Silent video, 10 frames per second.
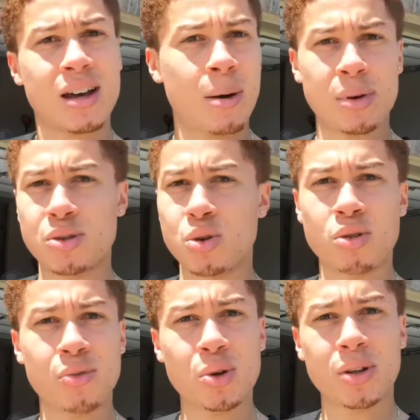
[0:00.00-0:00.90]
I'm gonna do a
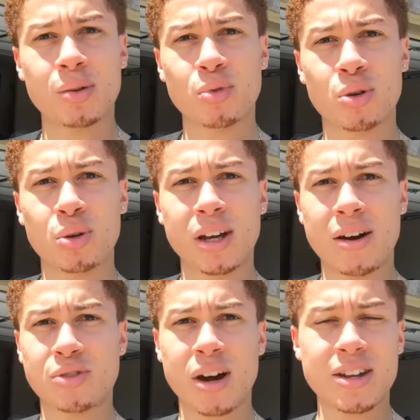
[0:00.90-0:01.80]
review on them real quick
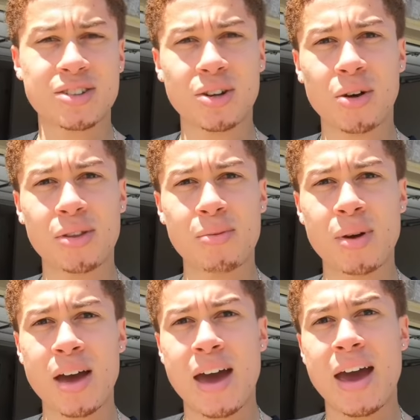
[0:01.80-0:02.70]
after I install them
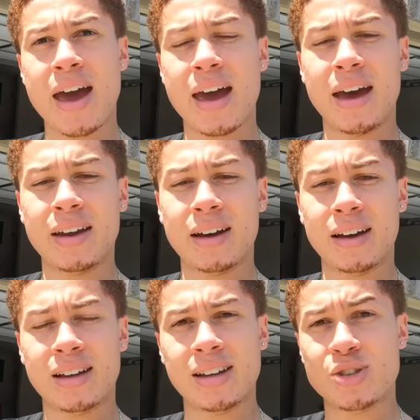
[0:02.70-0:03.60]
and
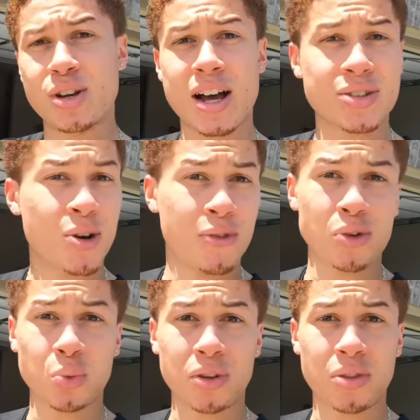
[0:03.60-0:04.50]
let you guys know if it
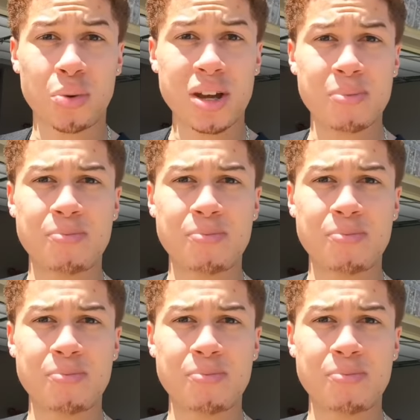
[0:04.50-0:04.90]
was worth the wait.